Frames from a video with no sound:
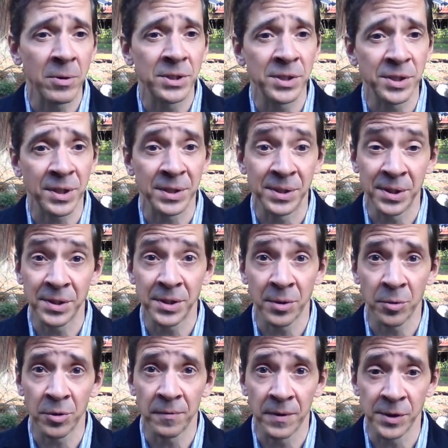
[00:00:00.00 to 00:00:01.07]
which is
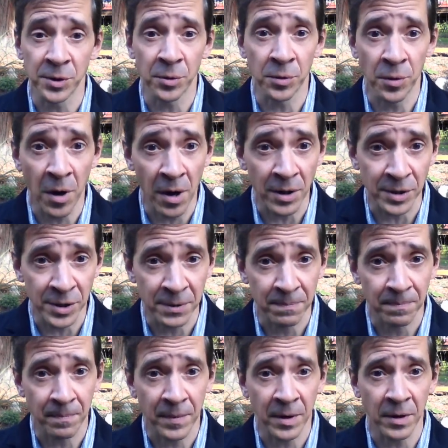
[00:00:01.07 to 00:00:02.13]
consistent with physical laws,
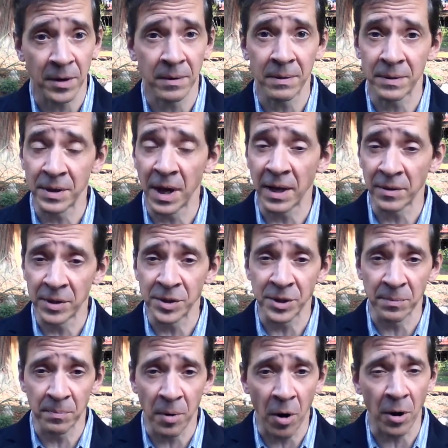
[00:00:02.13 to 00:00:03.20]
at
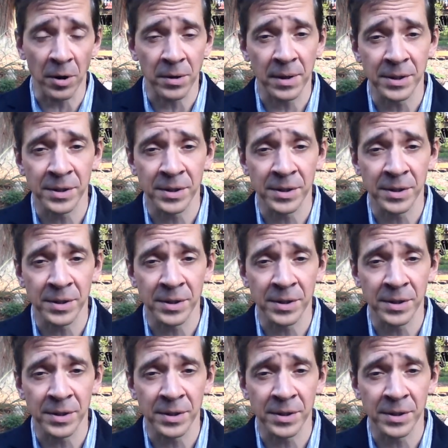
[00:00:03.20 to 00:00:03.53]
least in part.